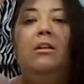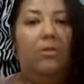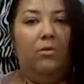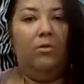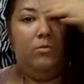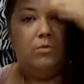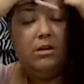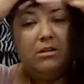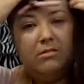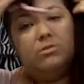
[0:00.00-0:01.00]
Well, we're
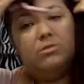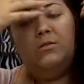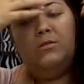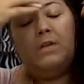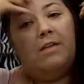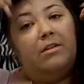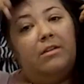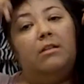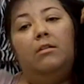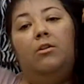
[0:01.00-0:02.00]
going to try to have
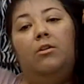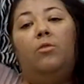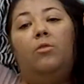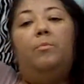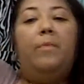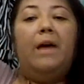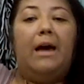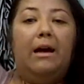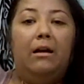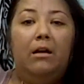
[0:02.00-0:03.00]
it go
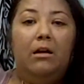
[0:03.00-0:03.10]
back.